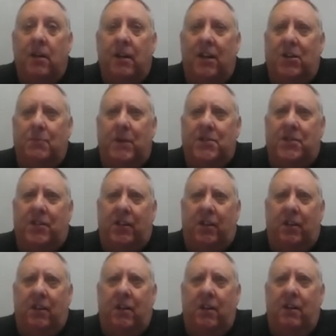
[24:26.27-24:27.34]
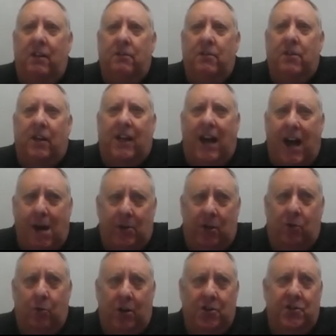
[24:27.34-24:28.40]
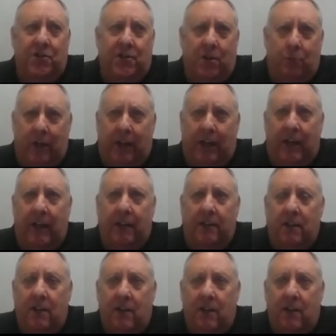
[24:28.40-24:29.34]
And it's basically the common questions that we get.